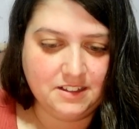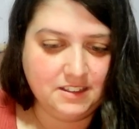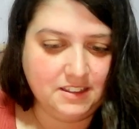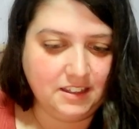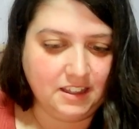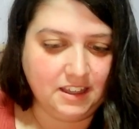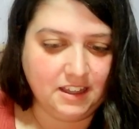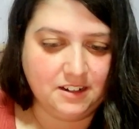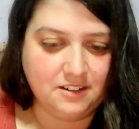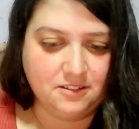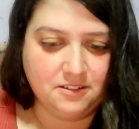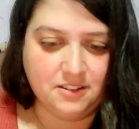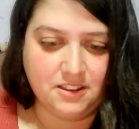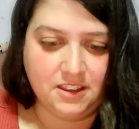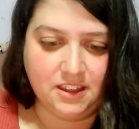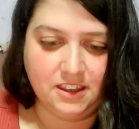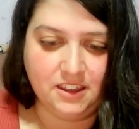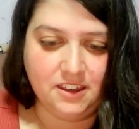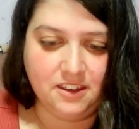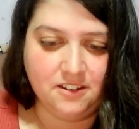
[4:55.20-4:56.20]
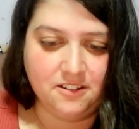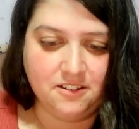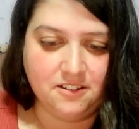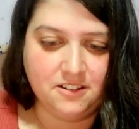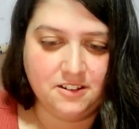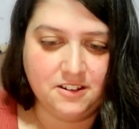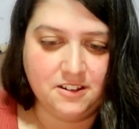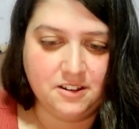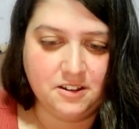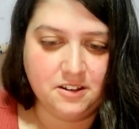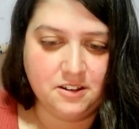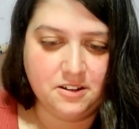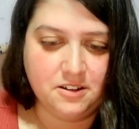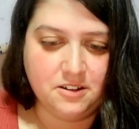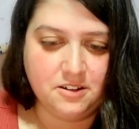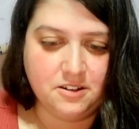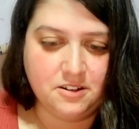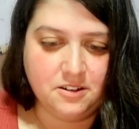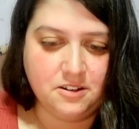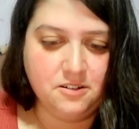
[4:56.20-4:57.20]
Yeah, no, thank you.
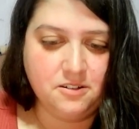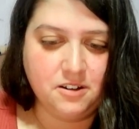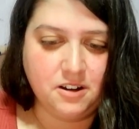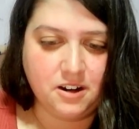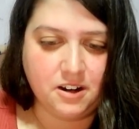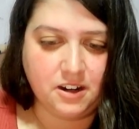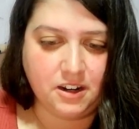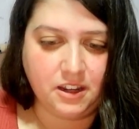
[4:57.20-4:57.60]
Who are